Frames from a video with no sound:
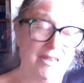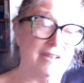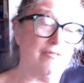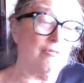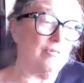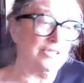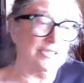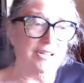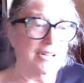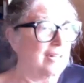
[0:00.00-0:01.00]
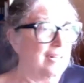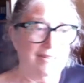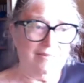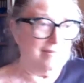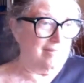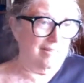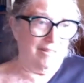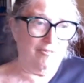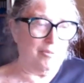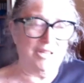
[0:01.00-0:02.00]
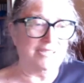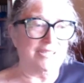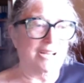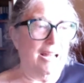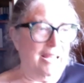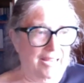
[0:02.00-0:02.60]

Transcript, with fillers: of course, everybody's dying